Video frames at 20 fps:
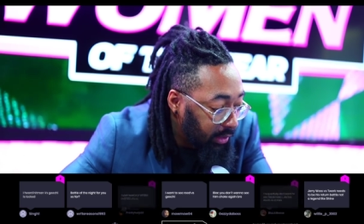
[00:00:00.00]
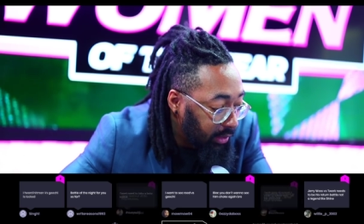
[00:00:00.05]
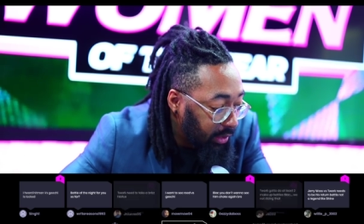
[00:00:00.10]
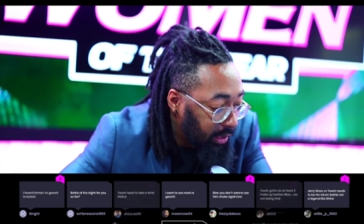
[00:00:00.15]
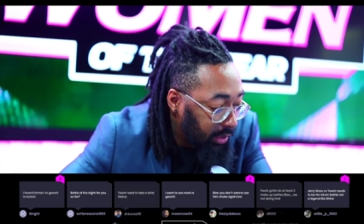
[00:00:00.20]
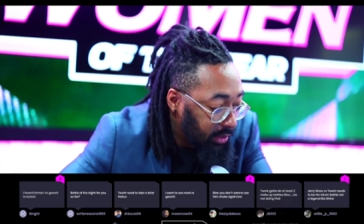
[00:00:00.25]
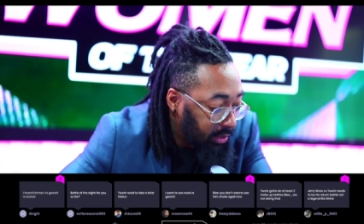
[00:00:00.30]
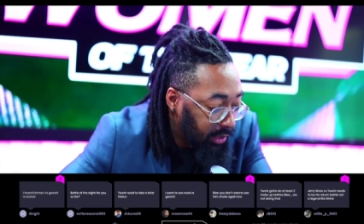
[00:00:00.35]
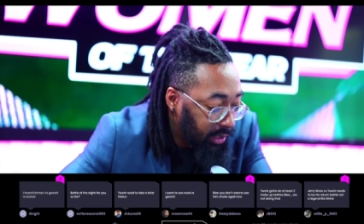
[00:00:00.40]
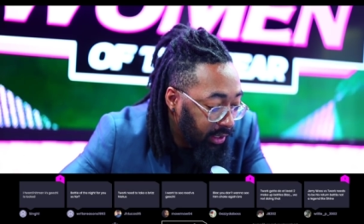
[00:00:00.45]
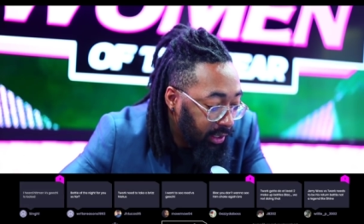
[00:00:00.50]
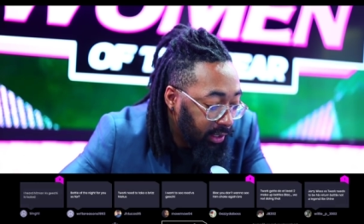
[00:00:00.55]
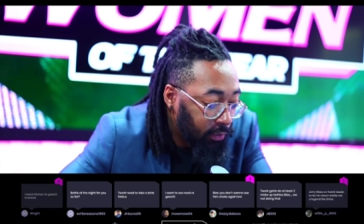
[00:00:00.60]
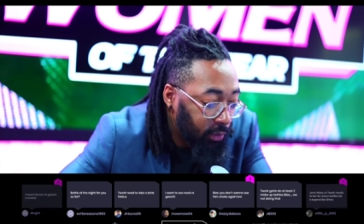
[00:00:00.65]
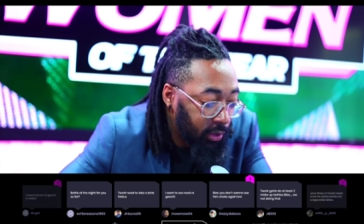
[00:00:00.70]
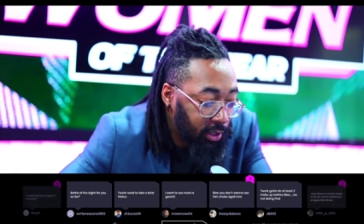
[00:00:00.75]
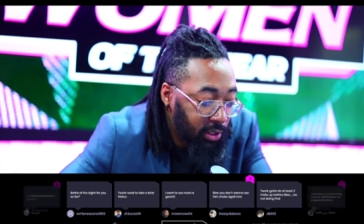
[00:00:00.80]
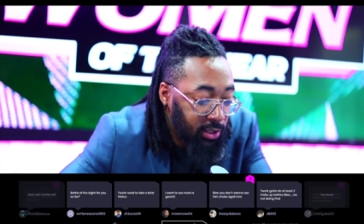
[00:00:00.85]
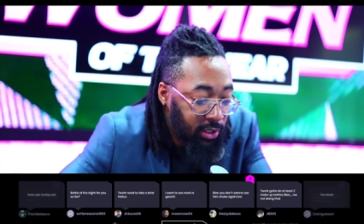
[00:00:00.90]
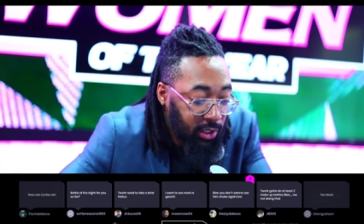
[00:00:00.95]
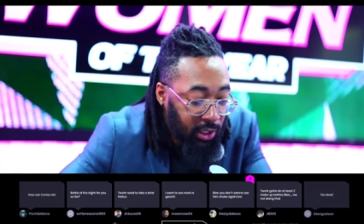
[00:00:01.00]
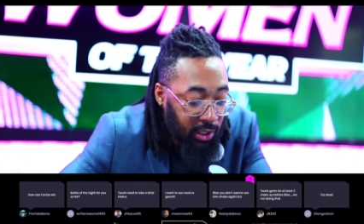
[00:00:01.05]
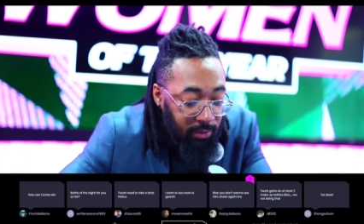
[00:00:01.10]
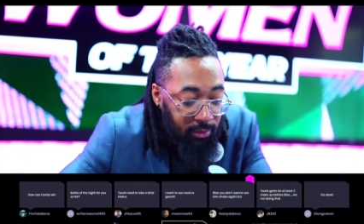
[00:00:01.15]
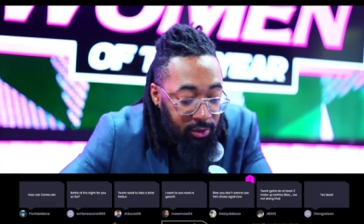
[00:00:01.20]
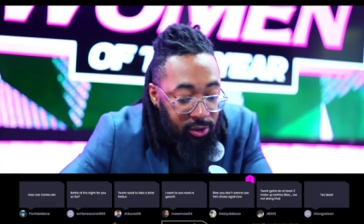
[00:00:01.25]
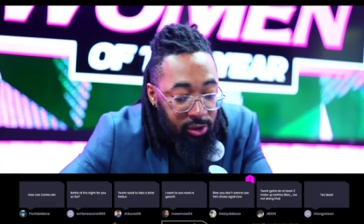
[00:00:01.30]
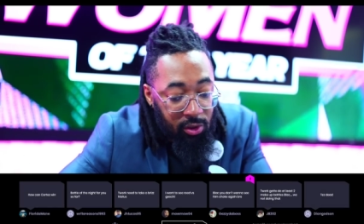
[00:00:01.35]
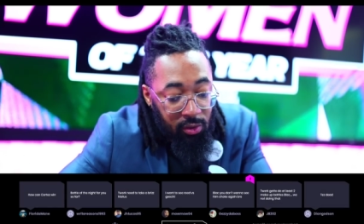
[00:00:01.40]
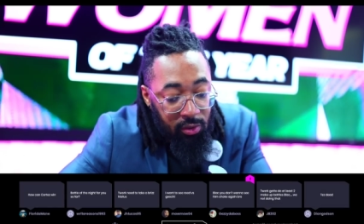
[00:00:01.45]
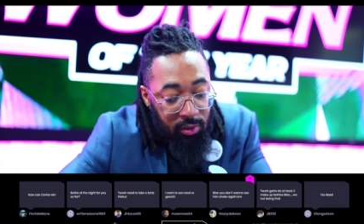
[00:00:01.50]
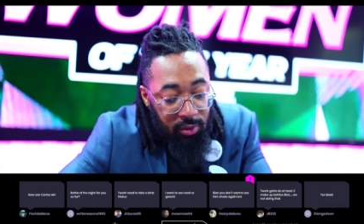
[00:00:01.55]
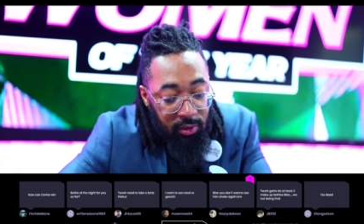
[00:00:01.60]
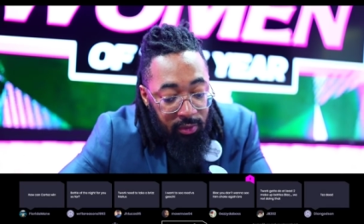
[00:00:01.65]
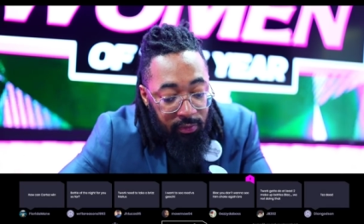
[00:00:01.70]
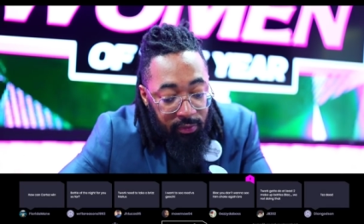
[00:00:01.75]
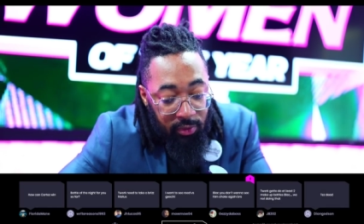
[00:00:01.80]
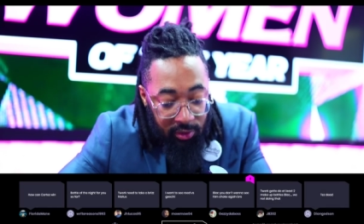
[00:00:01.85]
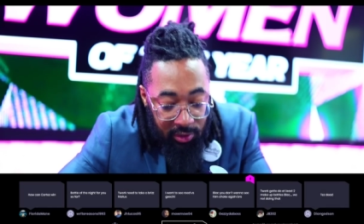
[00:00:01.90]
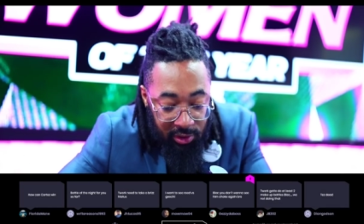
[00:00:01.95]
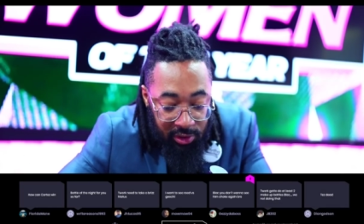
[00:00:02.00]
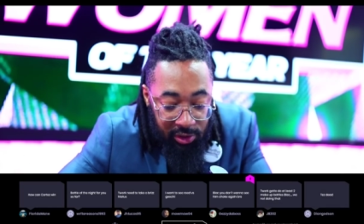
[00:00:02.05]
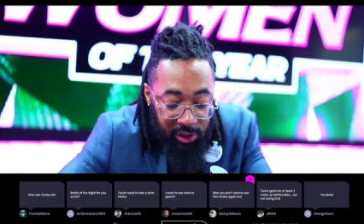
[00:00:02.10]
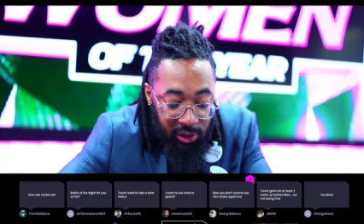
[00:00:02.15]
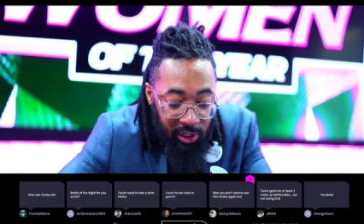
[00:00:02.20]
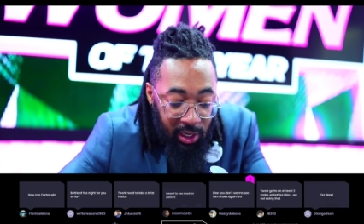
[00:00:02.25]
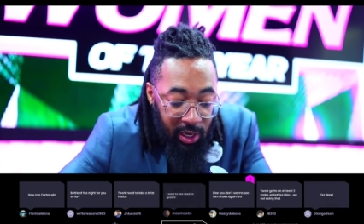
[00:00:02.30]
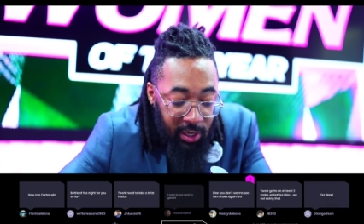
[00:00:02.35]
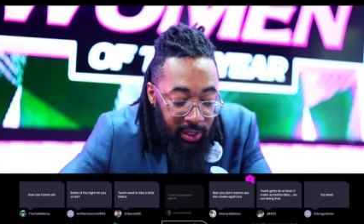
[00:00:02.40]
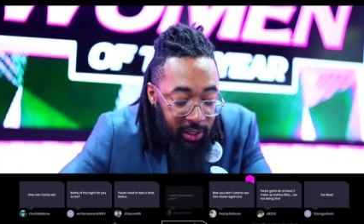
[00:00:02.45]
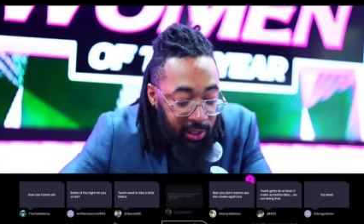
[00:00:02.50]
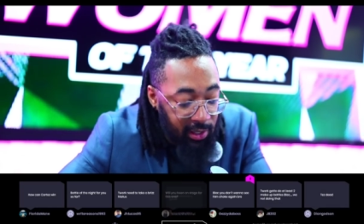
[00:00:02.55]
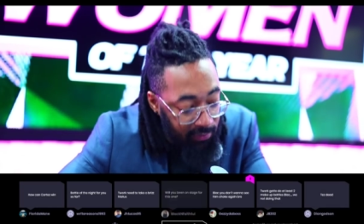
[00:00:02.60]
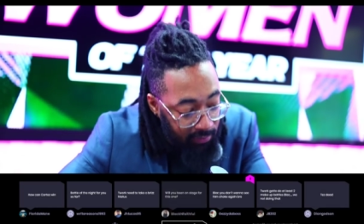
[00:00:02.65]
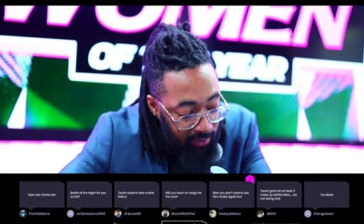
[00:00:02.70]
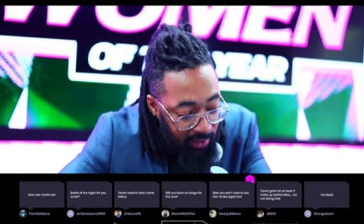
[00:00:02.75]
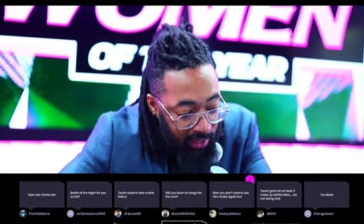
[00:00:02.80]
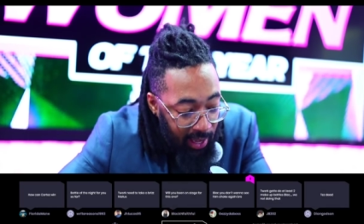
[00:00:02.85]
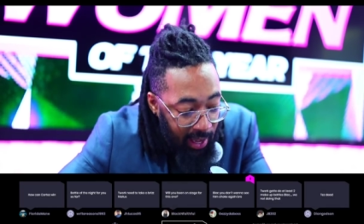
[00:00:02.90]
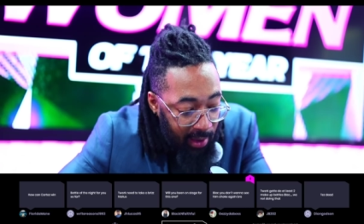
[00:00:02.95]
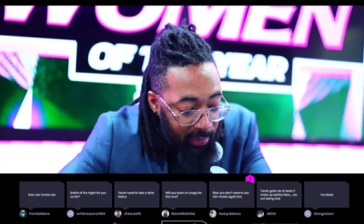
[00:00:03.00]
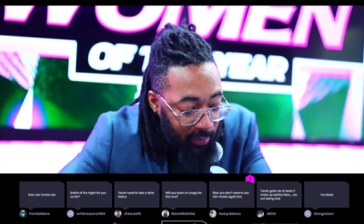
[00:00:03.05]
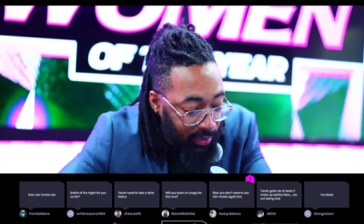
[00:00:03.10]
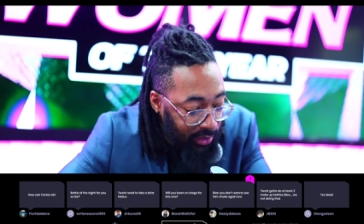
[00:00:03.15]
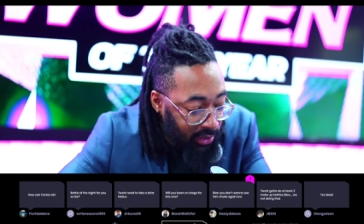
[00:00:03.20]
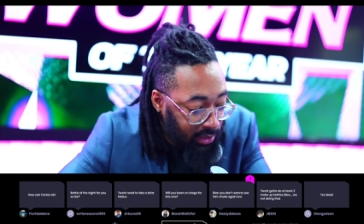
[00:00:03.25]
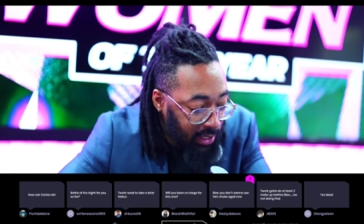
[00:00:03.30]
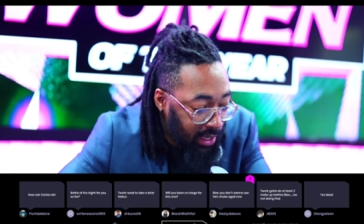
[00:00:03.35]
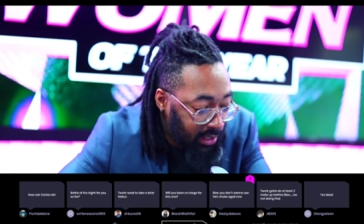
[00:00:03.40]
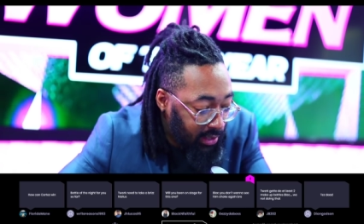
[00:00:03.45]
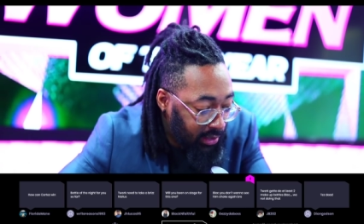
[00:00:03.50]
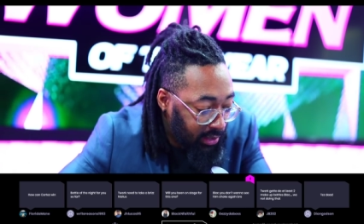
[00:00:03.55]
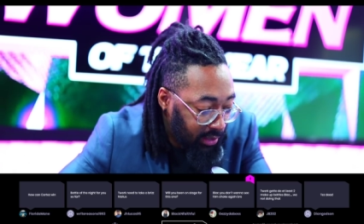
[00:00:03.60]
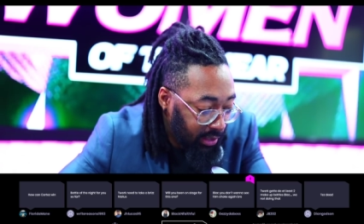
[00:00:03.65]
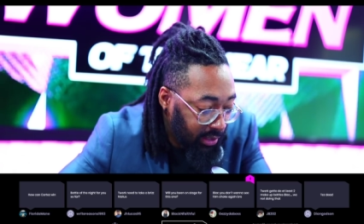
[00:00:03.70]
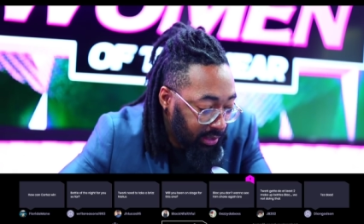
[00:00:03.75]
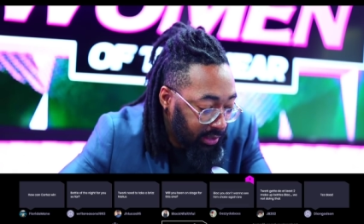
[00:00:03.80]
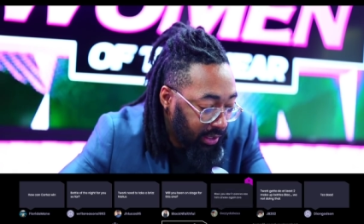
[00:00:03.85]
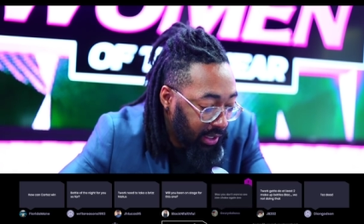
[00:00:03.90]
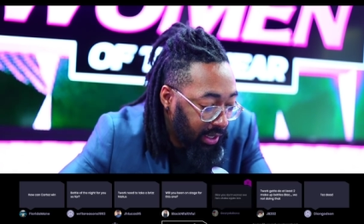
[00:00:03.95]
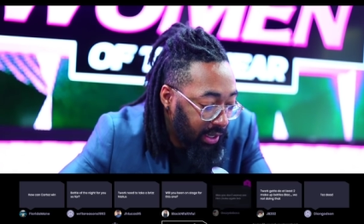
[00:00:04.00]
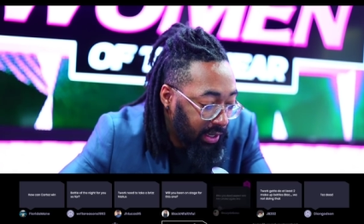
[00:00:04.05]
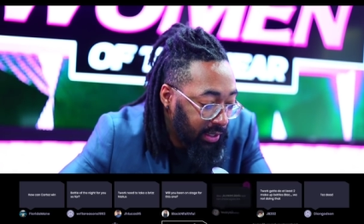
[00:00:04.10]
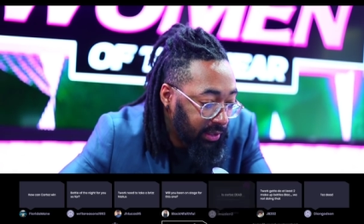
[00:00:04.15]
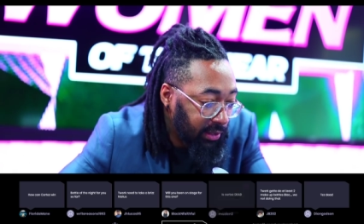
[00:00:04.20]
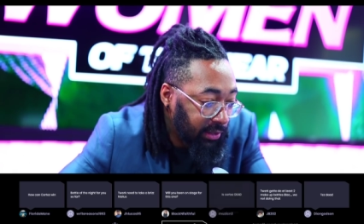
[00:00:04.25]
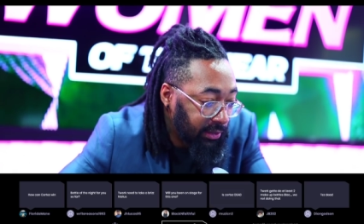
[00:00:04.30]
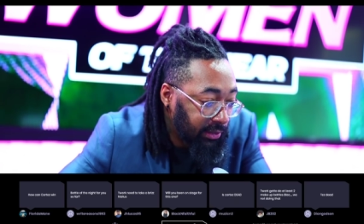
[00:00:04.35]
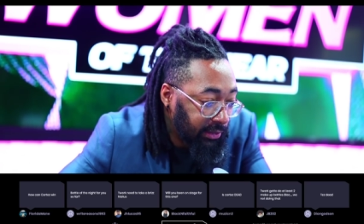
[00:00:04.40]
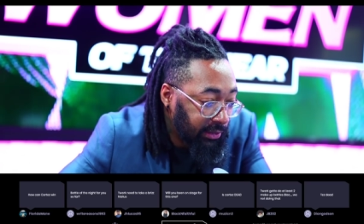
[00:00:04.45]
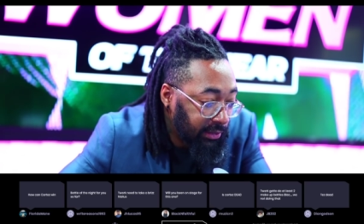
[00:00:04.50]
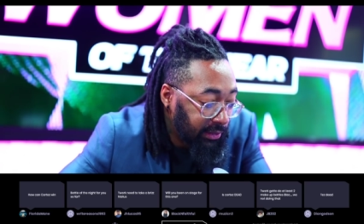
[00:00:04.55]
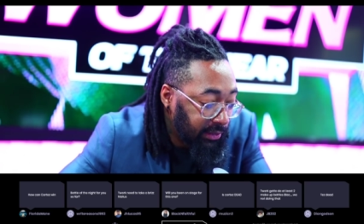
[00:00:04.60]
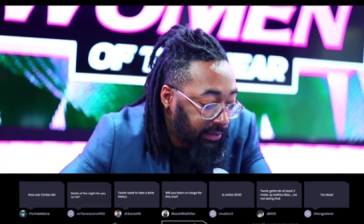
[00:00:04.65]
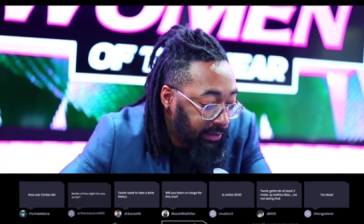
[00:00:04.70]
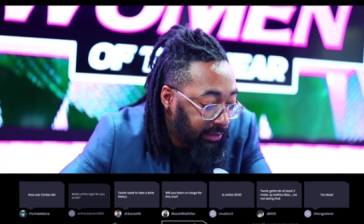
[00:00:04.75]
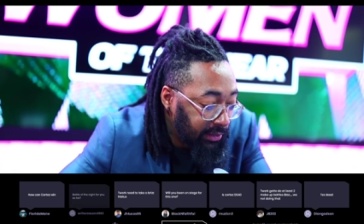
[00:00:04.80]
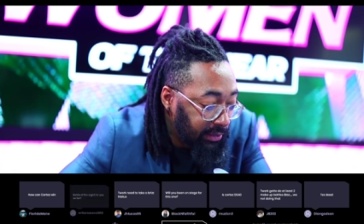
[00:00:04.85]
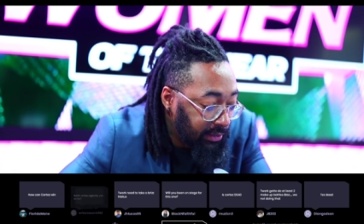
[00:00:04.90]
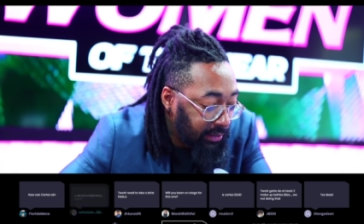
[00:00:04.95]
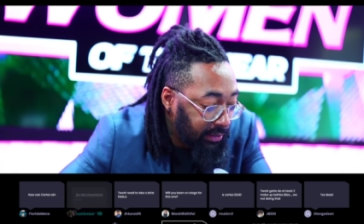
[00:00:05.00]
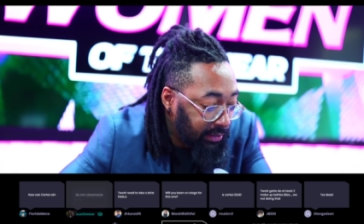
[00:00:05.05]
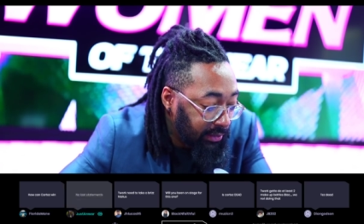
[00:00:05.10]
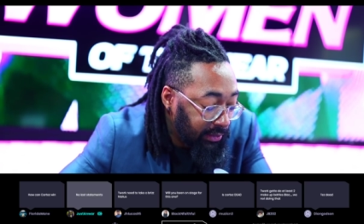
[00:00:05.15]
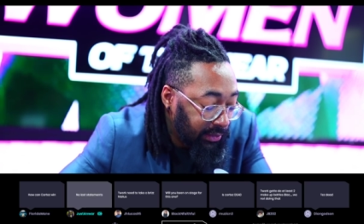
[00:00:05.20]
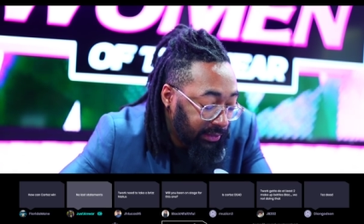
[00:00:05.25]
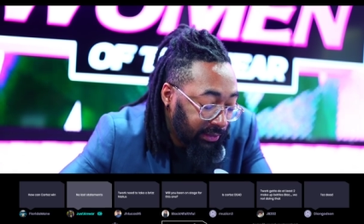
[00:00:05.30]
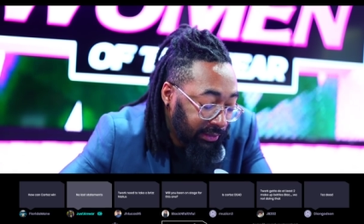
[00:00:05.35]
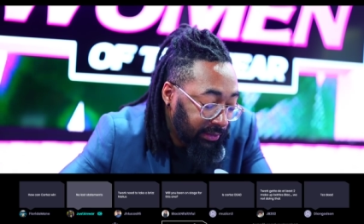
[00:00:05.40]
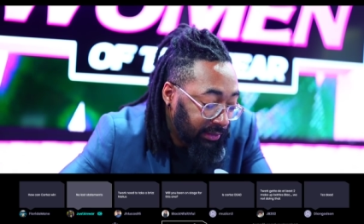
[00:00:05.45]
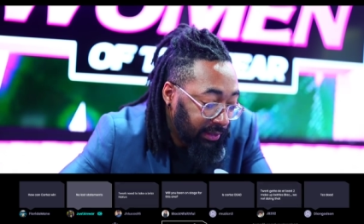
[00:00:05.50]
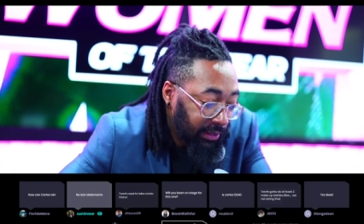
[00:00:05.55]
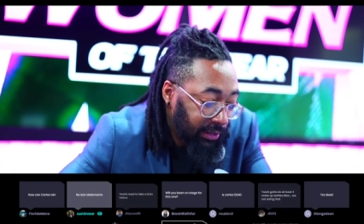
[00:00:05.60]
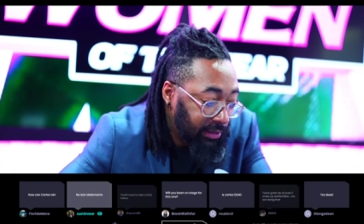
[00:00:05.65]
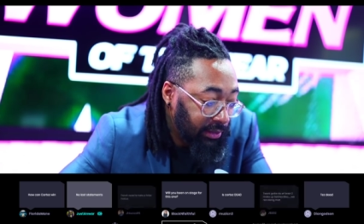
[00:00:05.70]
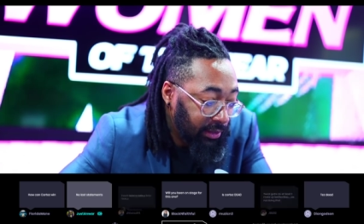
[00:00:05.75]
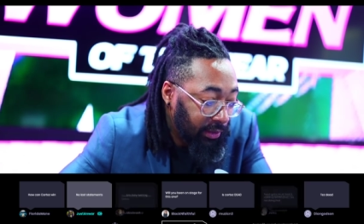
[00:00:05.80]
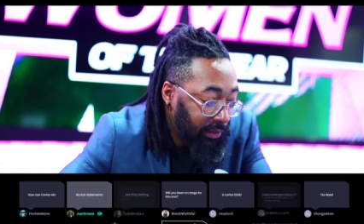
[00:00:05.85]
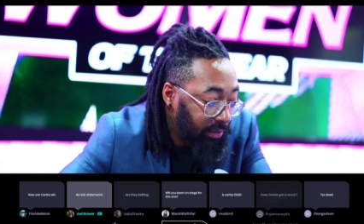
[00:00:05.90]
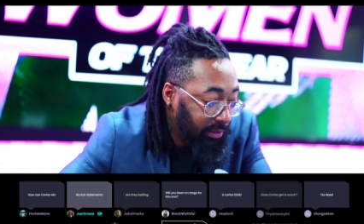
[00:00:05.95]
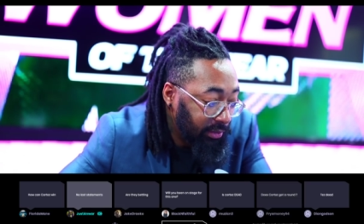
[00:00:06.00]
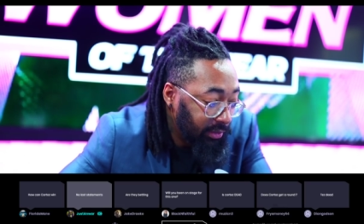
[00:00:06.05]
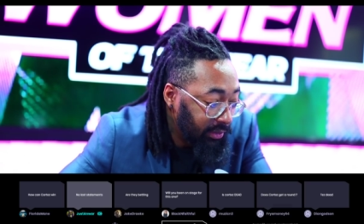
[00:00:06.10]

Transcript: Because again, if we see him choke versus Sean, if it happens, that's you're done. It's over.